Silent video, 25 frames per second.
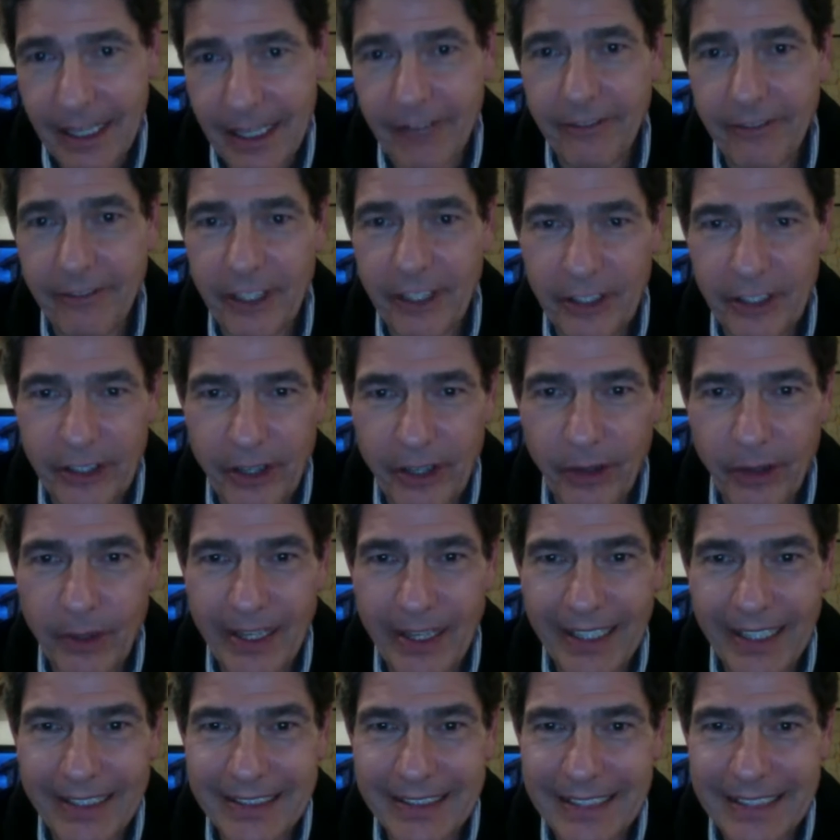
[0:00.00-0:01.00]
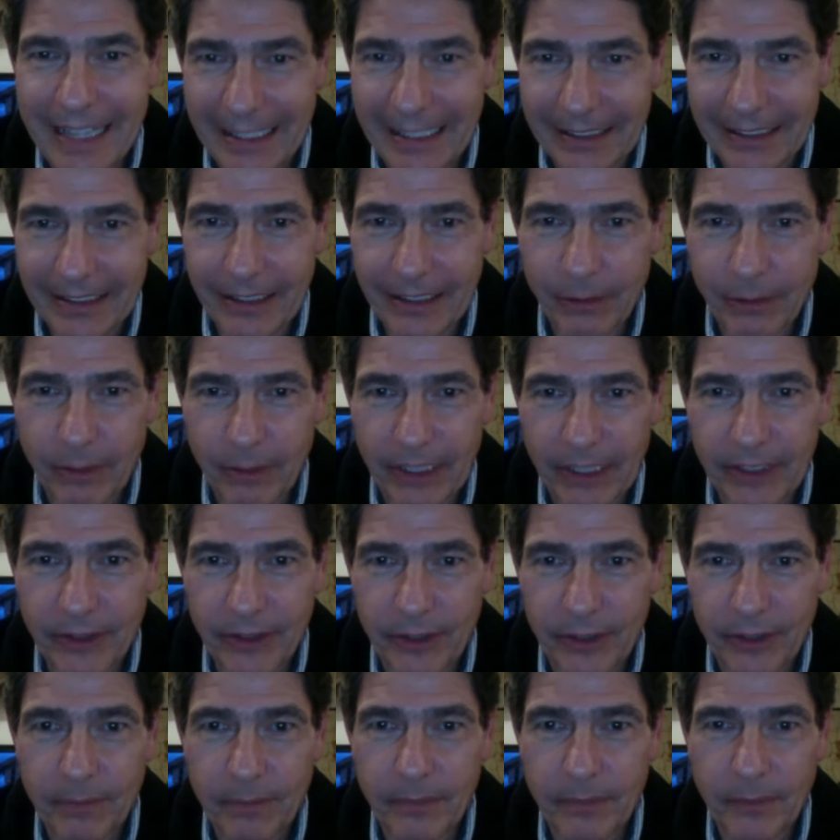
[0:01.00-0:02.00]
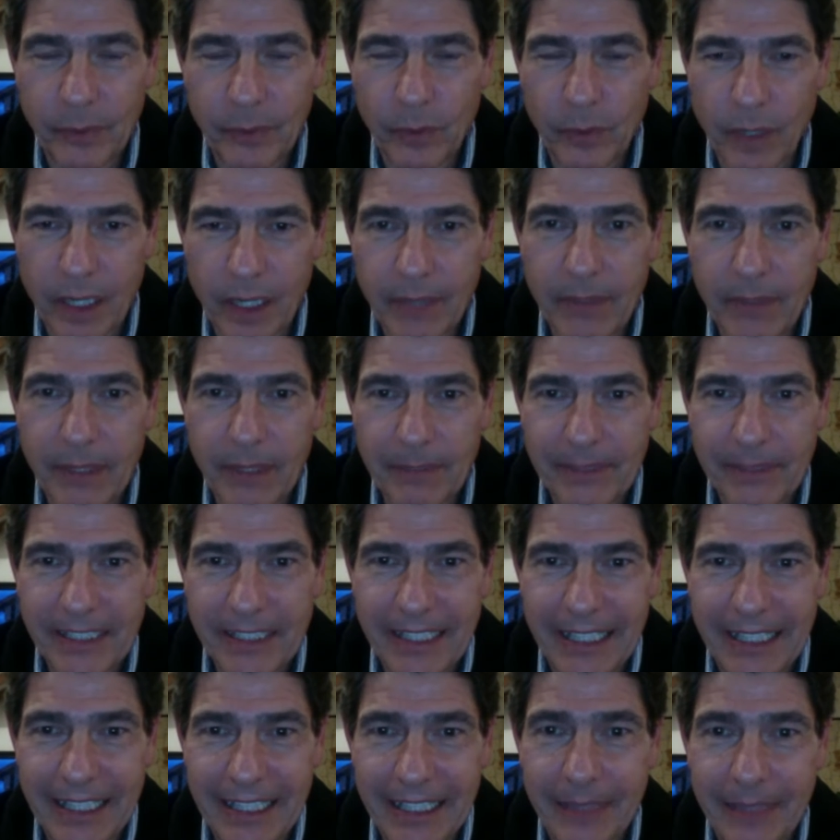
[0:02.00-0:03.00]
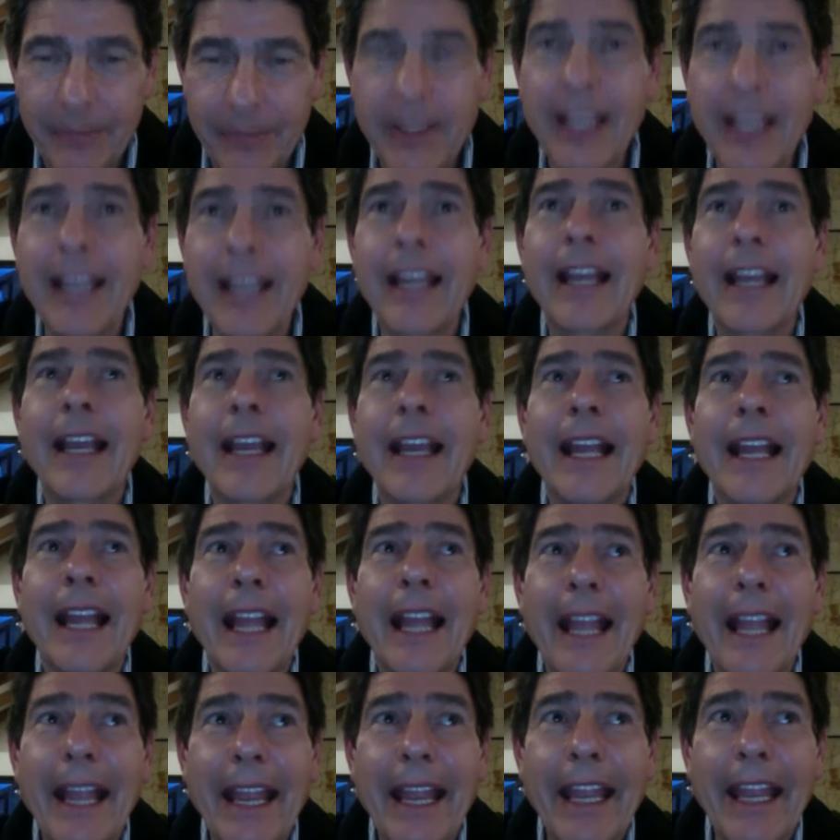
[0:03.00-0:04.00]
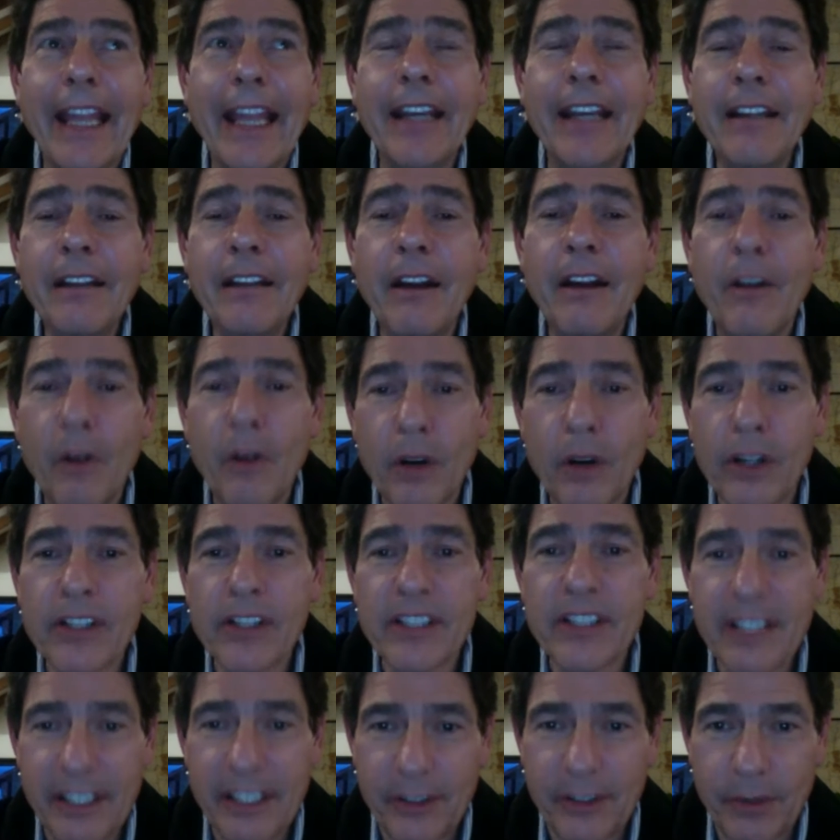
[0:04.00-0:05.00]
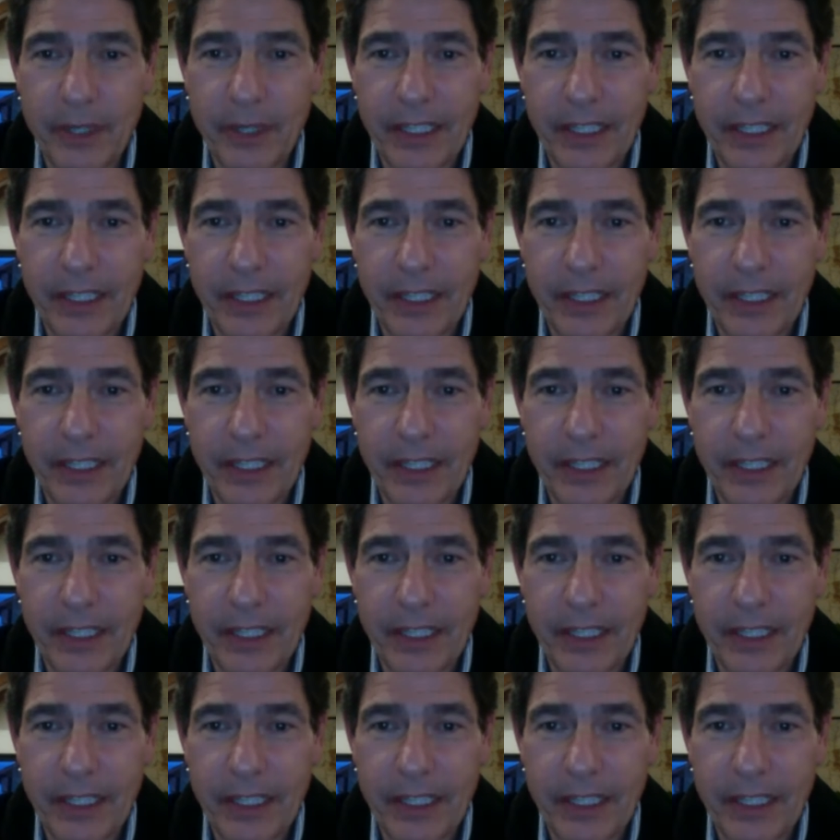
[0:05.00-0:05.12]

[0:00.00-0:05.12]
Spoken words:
if you know exactly what your warm-up time in horse